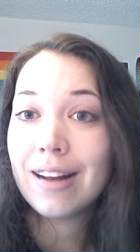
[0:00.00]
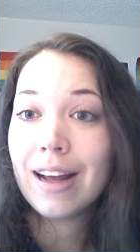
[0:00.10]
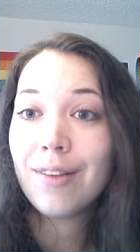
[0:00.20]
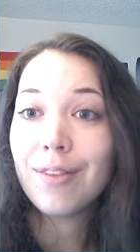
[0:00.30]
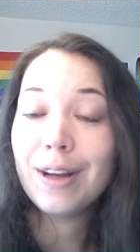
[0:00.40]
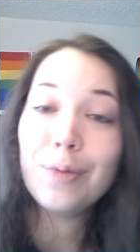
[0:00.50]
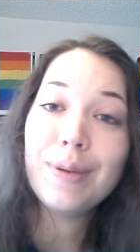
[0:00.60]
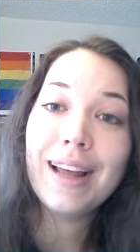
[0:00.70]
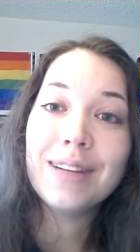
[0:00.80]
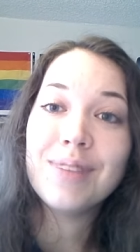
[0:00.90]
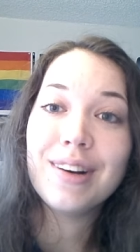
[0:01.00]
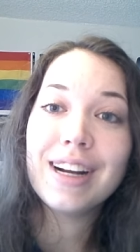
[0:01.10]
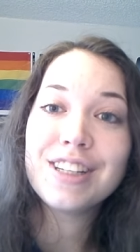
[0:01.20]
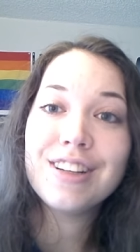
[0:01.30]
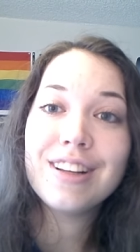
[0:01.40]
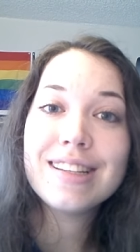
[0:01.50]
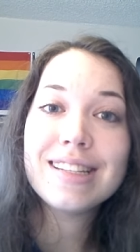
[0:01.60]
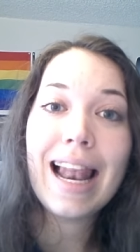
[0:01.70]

half. I hope you liked my reaction to this.